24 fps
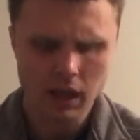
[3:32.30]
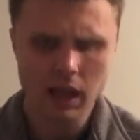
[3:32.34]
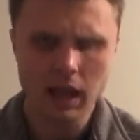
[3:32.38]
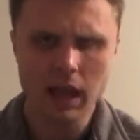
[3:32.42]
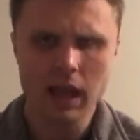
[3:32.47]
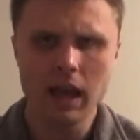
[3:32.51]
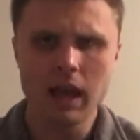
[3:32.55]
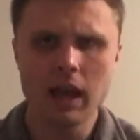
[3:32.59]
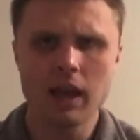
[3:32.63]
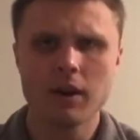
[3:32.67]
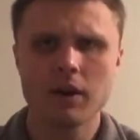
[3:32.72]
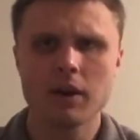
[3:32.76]

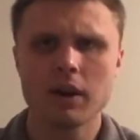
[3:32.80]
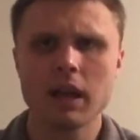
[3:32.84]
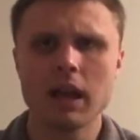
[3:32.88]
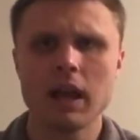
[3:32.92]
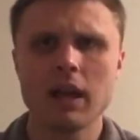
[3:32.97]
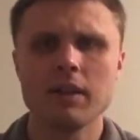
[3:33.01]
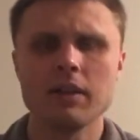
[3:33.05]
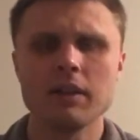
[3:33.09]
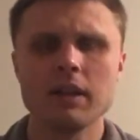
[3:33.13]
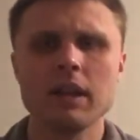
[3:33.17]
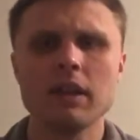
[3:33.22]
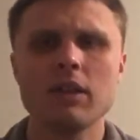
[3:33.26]
And
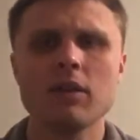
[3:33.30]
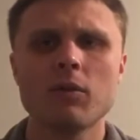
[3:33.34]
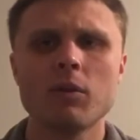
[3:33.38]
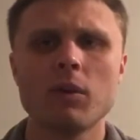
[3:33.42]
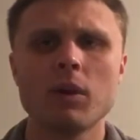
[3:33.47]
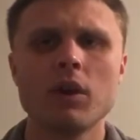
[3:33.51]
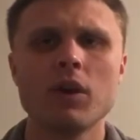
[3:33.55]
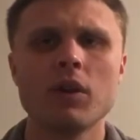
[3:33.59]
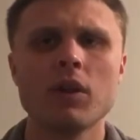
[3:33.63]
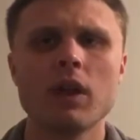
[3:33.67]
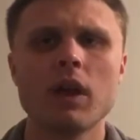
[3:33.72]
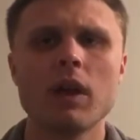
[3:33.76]
again, neither
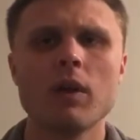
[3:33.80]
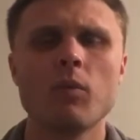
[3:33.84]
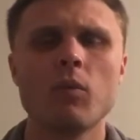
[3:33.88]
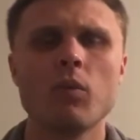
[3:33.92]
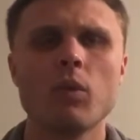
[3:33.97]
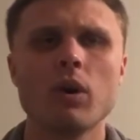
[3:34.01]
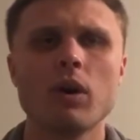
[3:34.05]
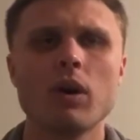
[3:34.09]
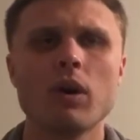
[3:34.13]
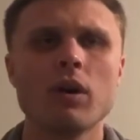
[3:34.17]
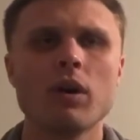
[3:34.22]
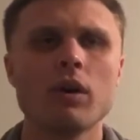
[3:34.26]
one of them
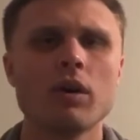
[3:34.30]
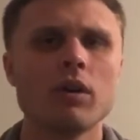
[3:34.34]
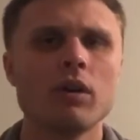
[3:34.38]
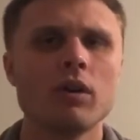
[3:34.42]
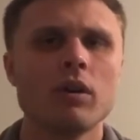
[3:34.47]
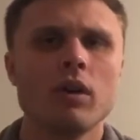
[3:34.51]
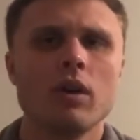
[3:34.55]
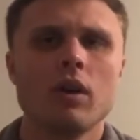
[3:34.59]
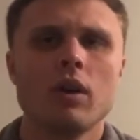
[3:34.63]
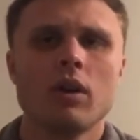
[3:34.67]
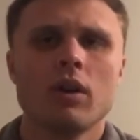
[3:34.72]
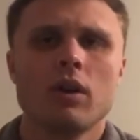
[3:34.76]
were
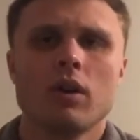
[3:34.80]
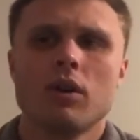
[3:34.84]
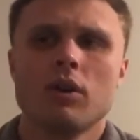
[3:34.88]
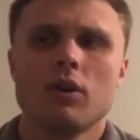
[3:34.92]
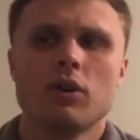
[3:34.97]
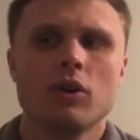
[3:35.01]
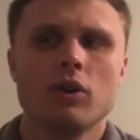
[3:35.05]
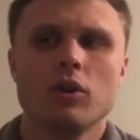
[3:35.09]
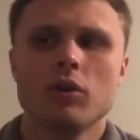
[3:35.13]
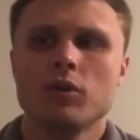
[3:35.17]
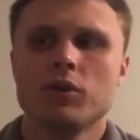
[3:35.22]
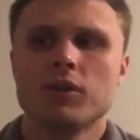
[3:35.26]

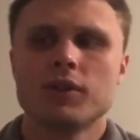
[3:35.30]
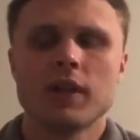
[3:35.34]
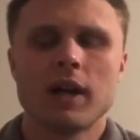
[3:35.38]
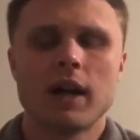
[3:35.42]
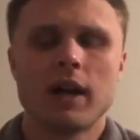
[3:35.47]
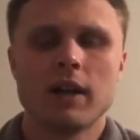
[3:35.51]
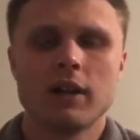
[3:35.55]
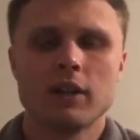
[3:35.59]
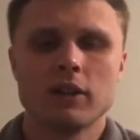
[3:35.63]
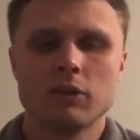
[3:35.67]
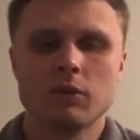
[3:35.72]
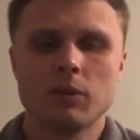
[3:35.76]
huge
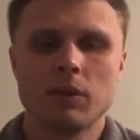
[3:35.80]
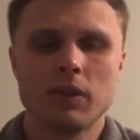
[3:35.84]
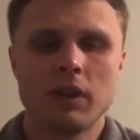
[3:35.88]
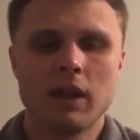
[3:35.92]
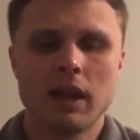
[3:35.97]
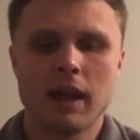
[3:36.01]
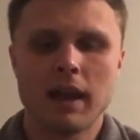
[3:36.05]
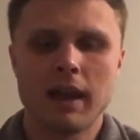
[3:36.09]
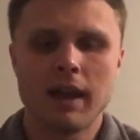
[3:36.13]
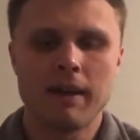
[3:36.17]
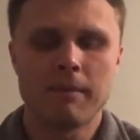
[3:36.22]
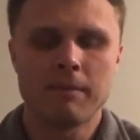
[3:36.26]
signings when they
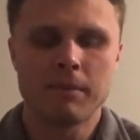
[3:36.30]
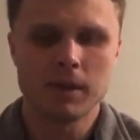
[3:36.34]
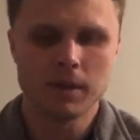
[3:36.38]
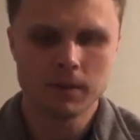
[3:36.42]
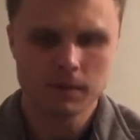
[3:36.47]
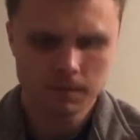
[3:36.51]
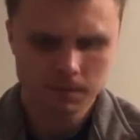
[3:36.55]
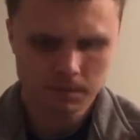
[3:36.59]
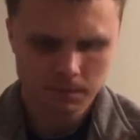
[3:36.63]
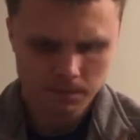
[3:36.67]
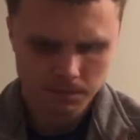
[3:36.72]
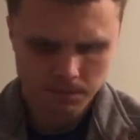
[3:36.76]

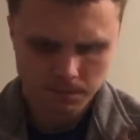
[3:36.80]
happened.